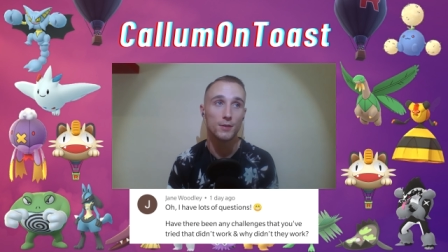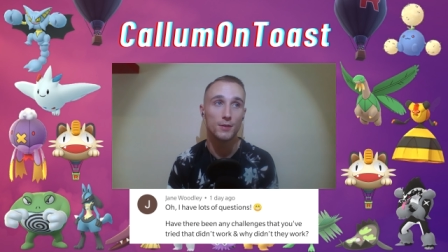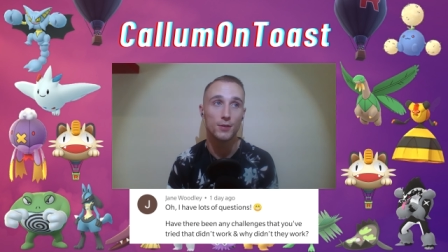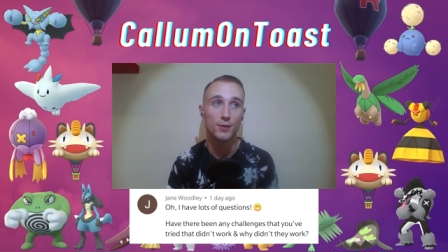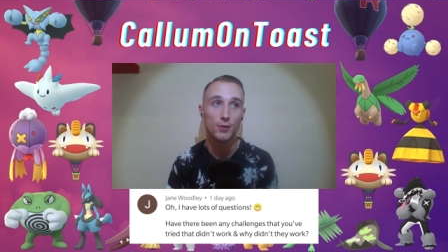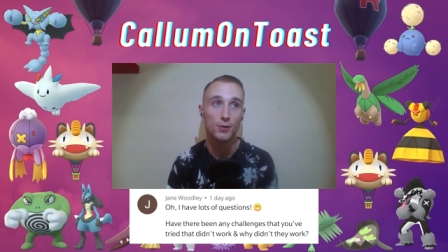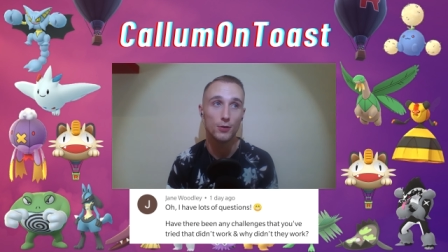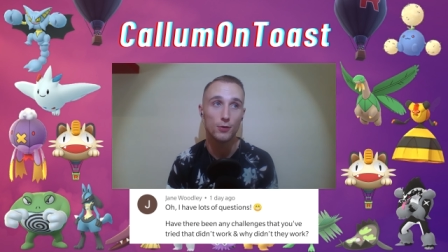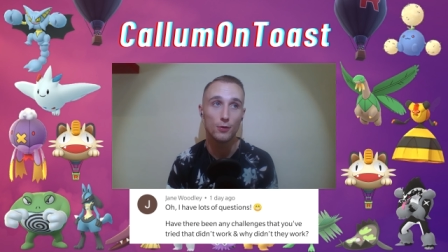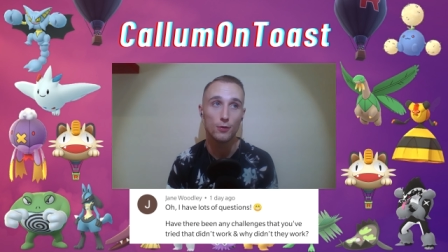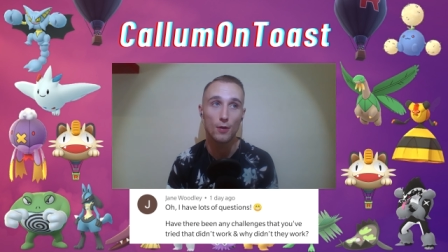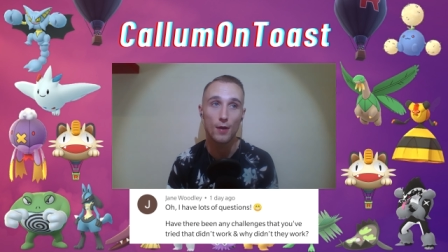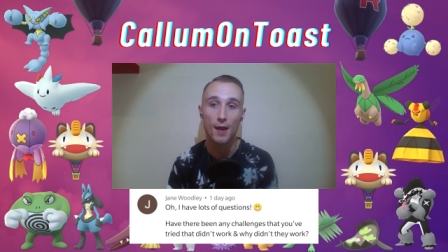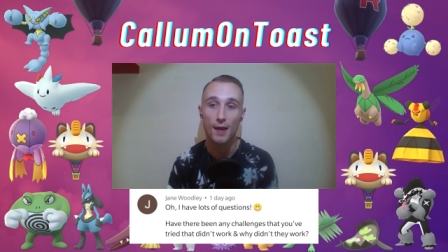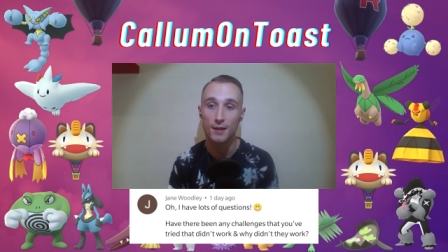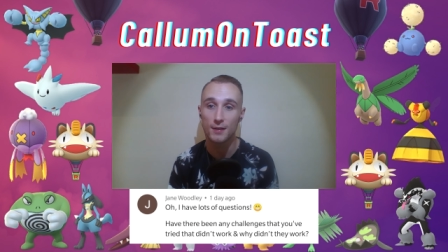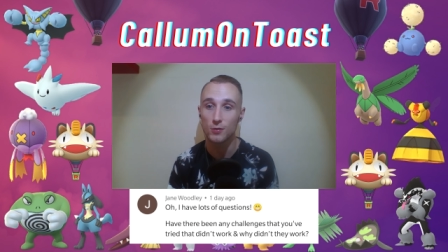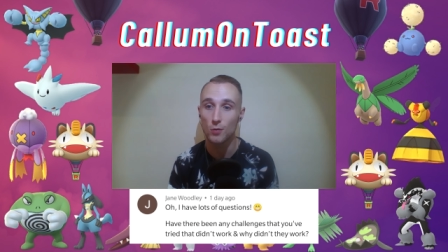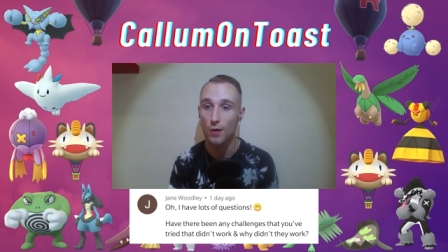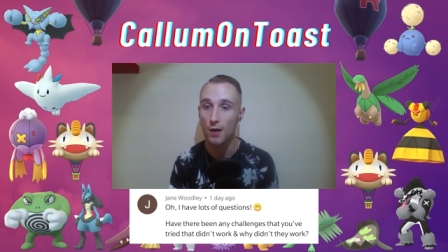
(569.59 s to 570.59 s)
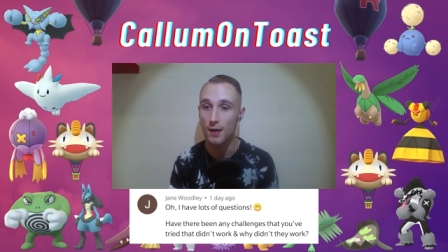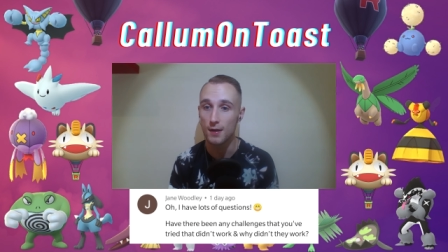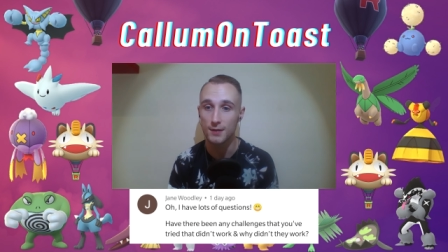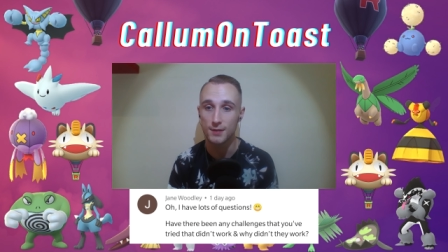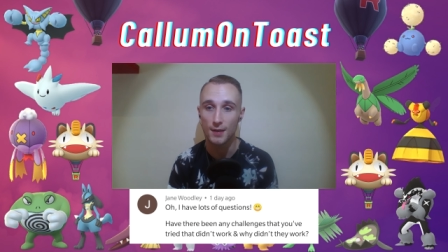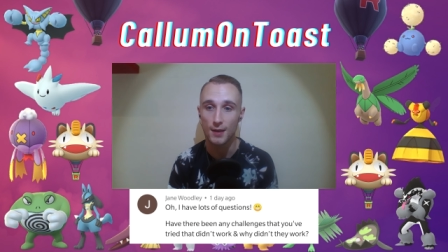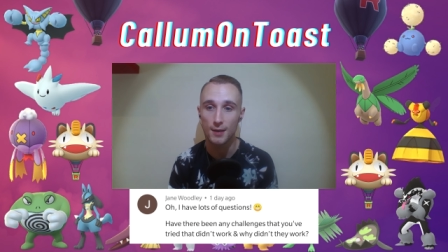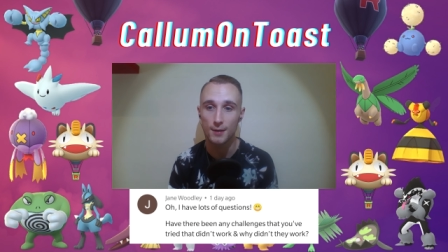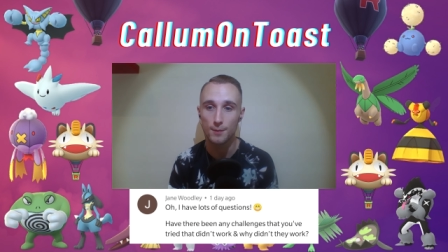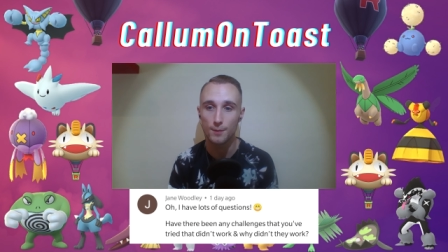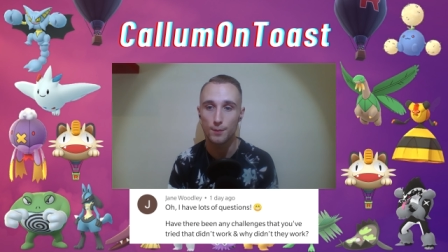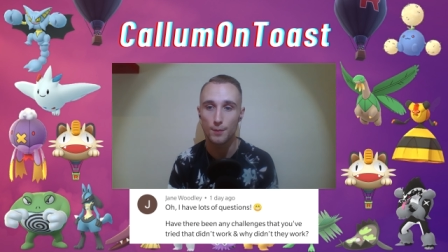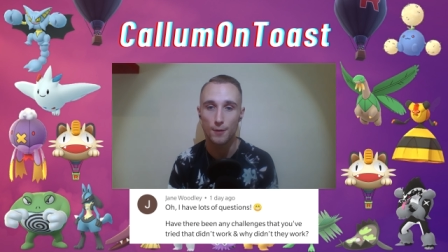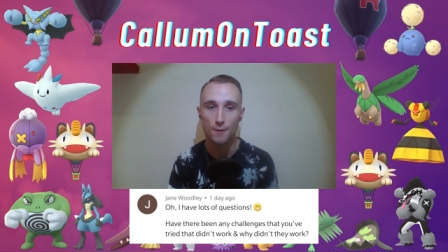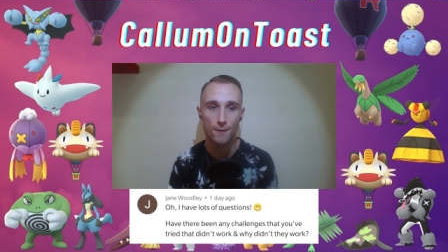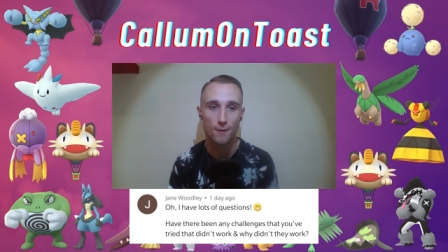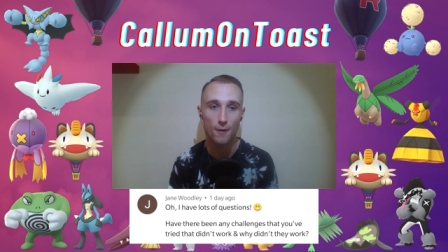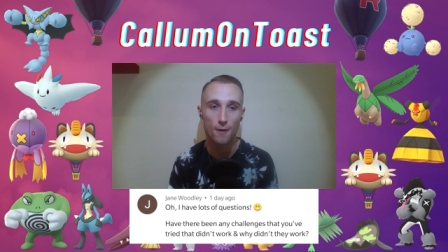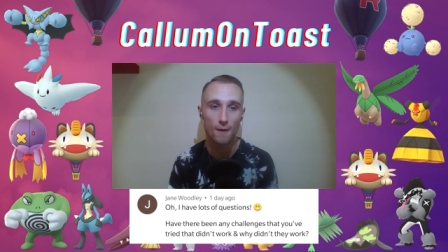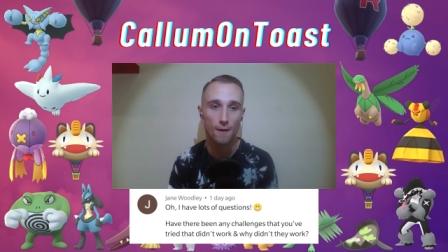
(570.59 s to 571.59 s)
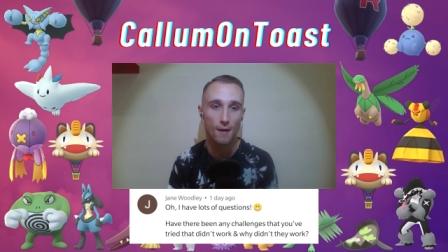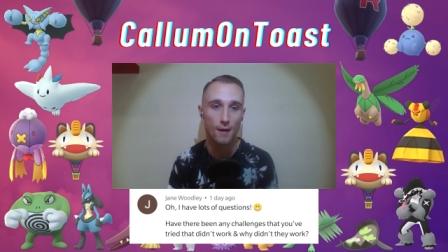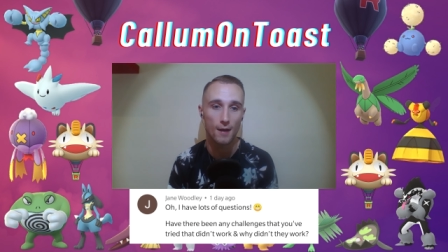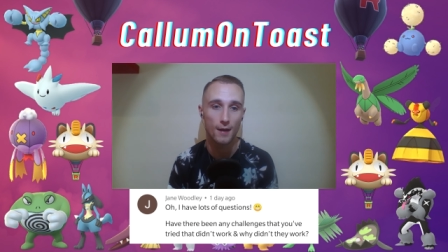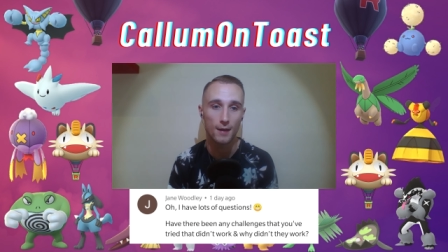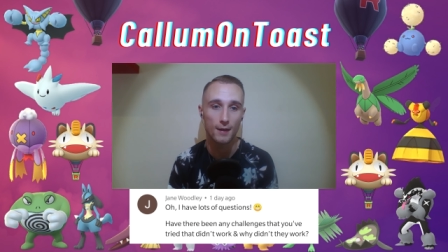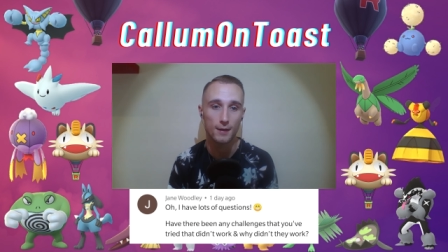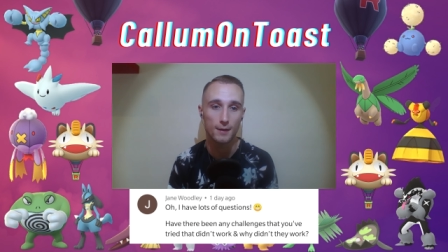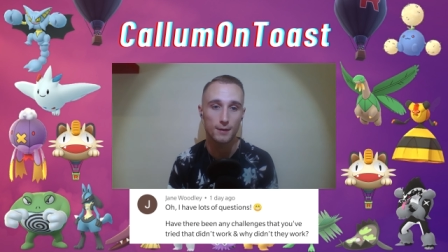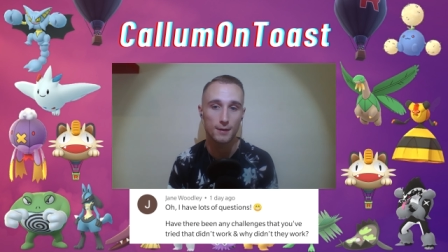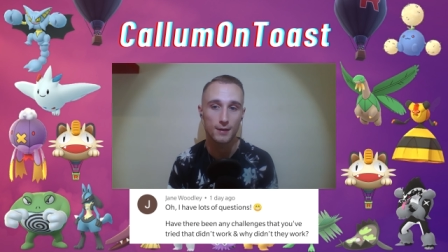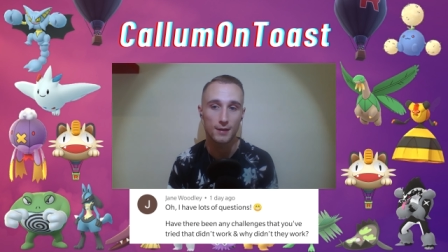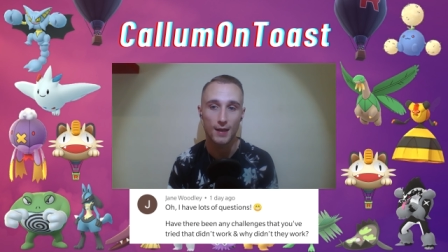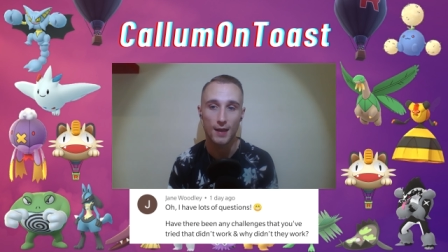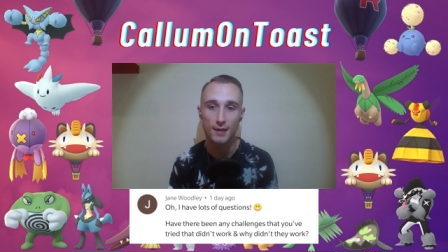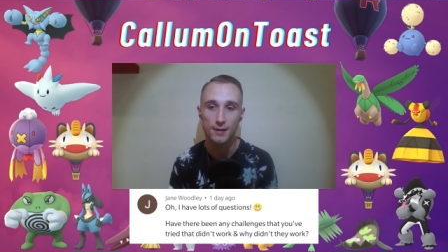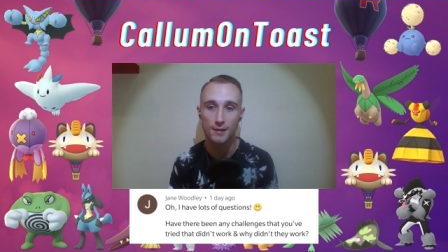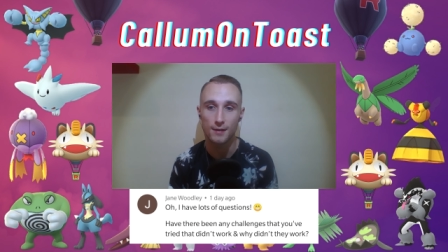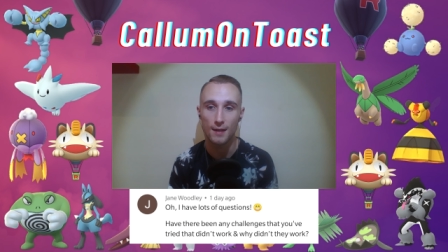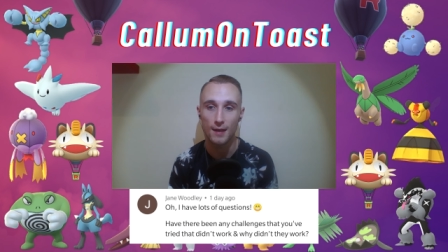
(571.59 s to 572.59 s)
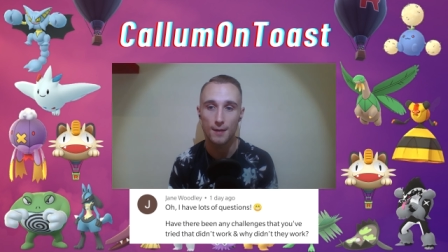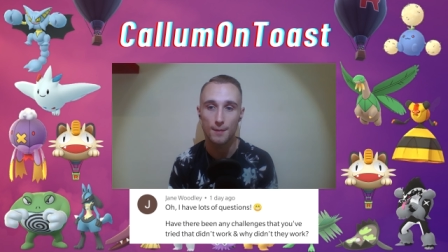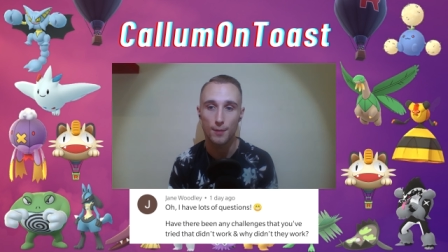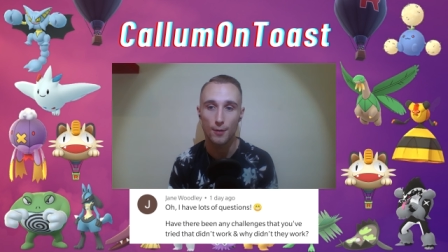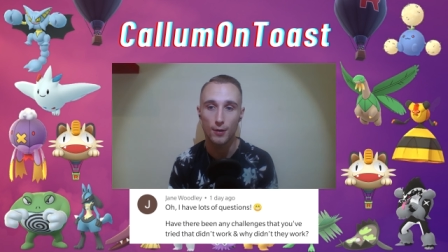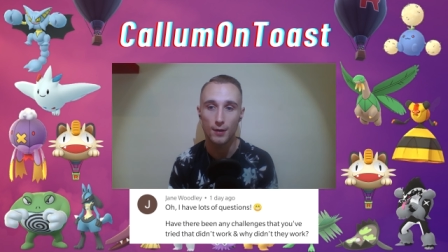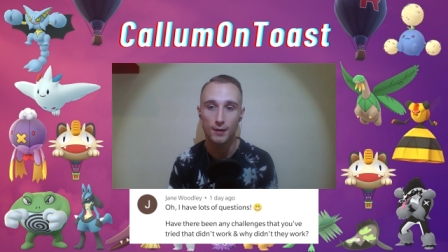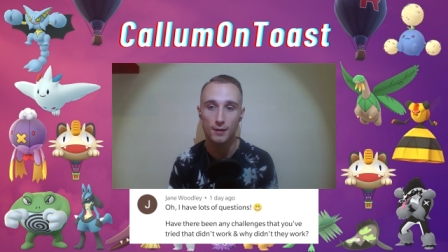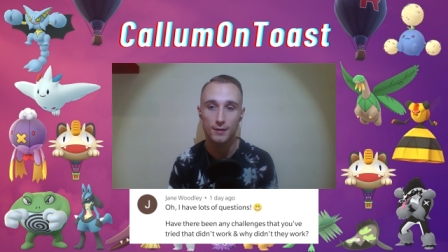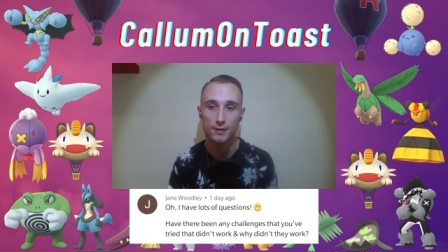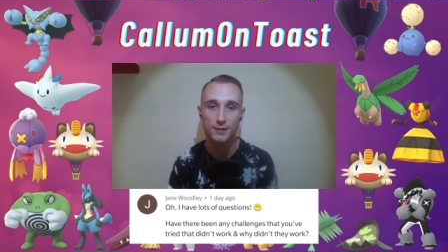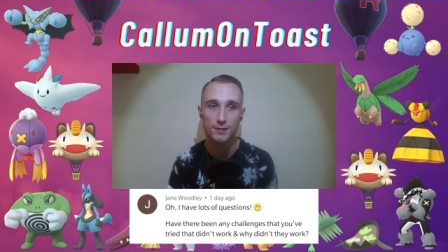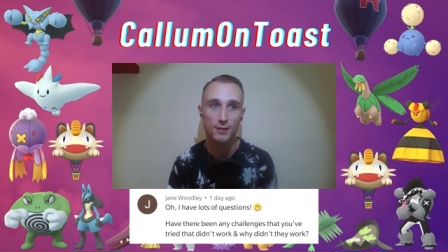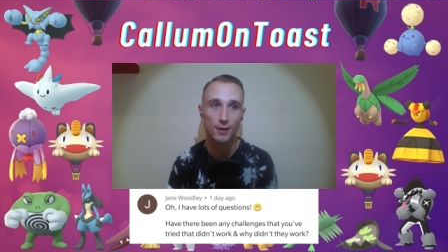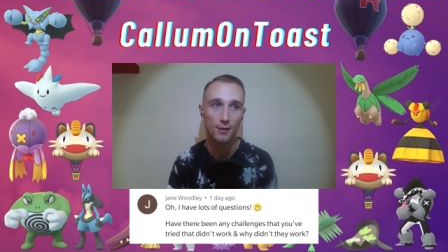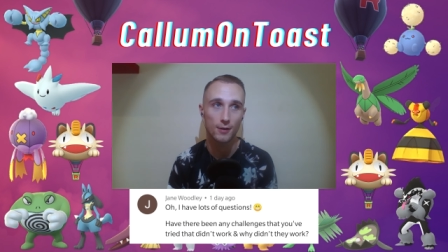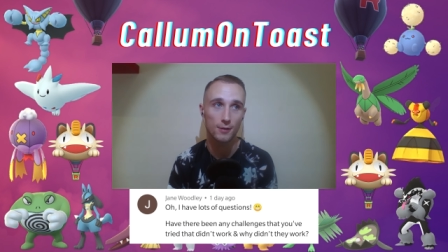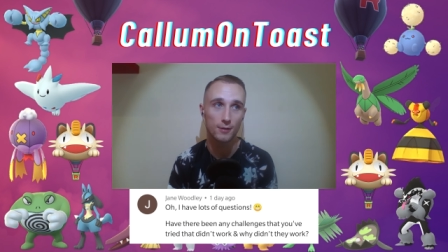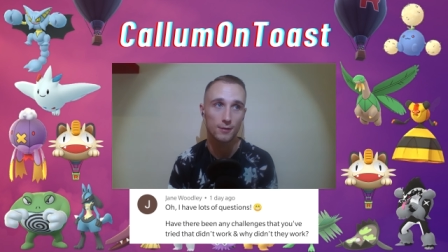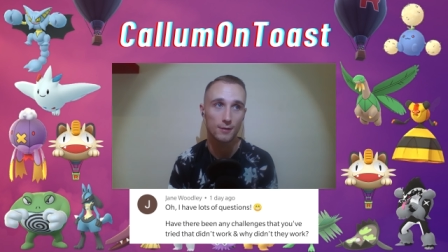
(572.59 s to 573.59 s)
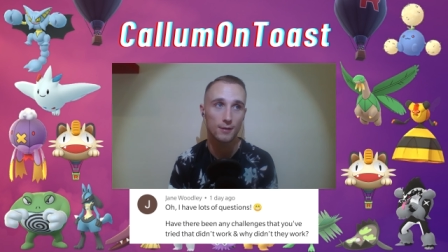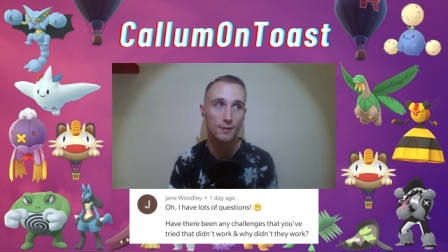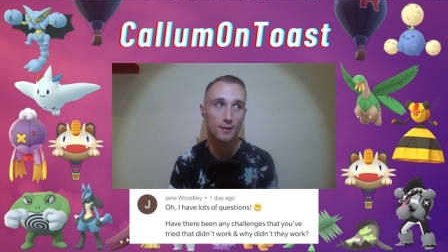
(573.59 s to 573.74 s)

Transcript: do X, Y and Z before I get to that point. So